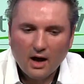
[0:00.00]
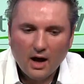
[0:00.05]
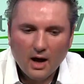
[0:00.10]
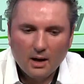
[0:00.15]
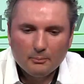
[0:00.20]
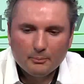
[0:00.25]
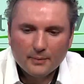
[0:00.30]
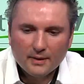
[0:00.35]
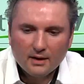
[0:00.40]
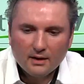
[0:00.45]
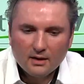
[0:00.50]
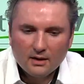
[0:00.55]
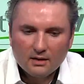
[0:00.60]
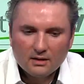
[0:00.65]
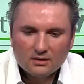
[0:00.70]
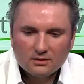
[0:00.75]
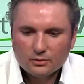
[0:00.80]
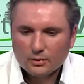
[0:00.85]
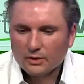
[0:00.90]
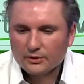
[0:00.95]
um,
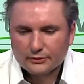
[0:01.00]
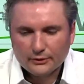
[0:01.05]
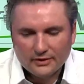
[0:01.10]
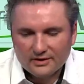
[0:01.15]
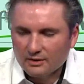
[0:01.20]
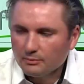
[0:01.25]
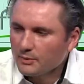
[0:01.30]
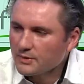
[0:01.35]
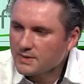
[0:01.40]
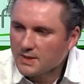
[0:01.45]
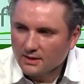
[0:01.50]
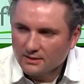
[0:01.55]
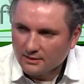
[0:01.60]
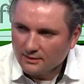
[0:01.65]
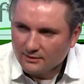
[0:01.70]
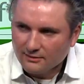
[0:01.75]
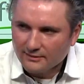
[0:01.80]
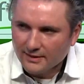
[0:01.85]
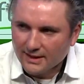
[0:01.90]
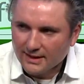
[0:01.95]
we'll do 80%
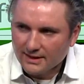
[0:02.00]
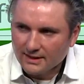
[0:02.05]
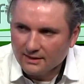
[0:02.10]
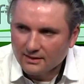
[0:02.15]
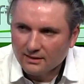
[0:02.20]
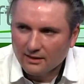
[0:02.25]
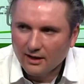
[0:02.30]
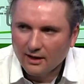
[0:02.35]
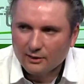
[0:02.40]
in the Valley.